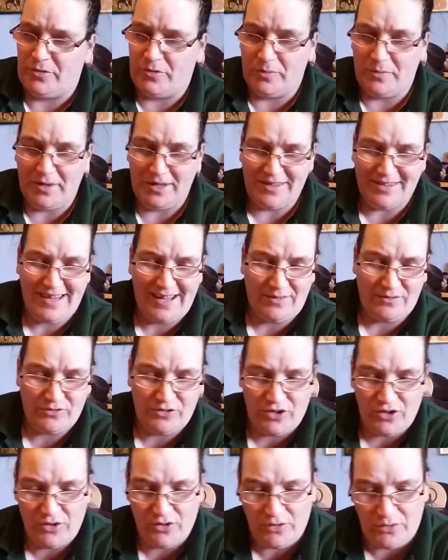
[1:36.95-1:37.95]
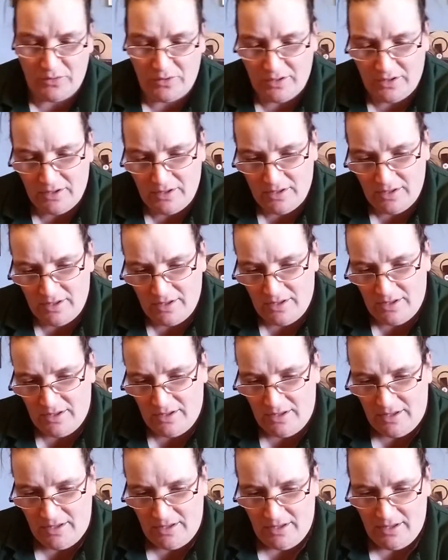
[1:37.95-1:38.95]
so I'm like down 2.
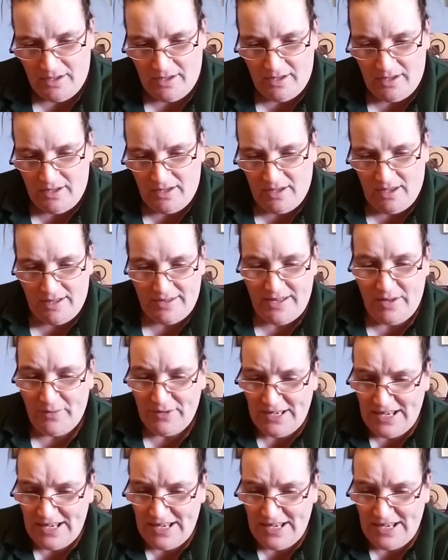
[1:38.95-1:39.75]
Now,